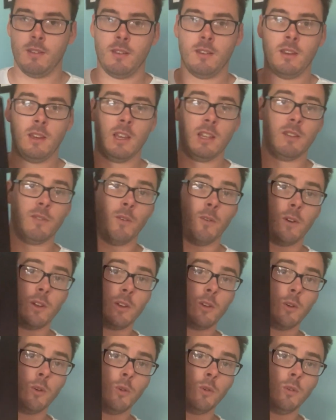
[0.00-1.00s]
It's very
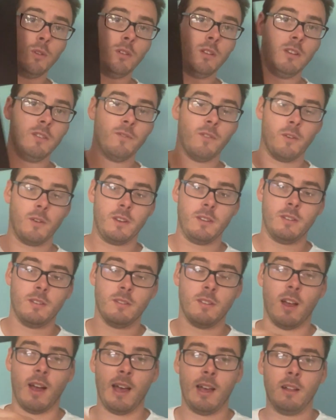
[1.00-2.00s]
cool, very
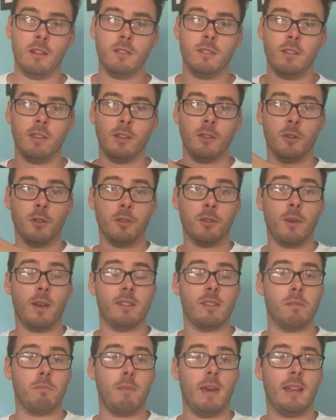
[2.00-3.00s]
styled. It also
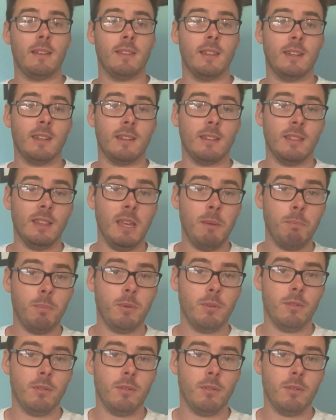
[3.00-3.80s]
has a magnetic lip.